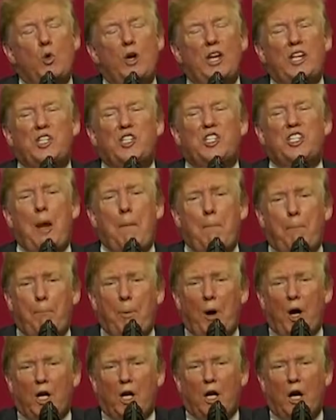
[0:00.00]

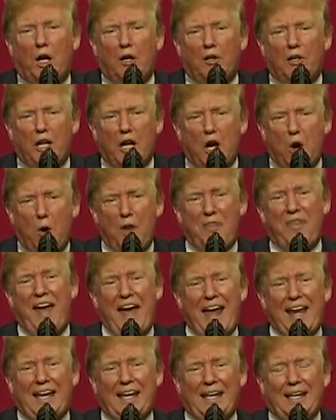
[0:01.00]
Reciprocal, you know
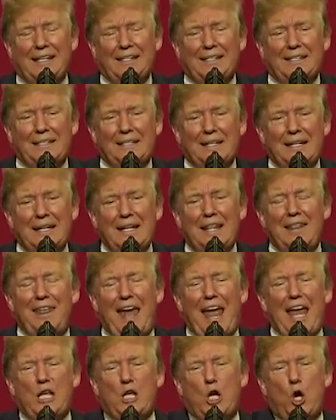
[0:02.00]
what that is?
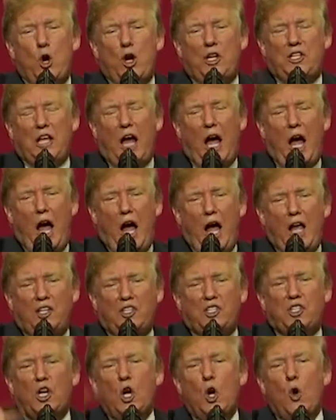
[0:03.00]
They do it to
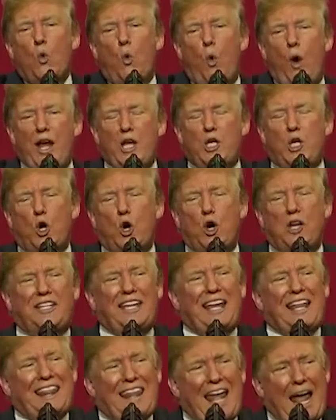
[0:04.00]
us, we do
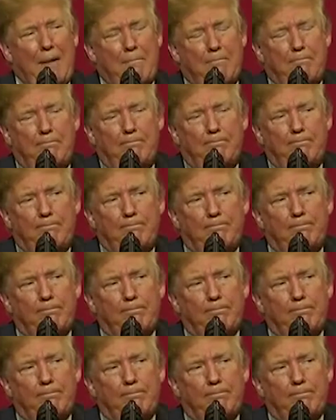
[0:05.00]
it to them.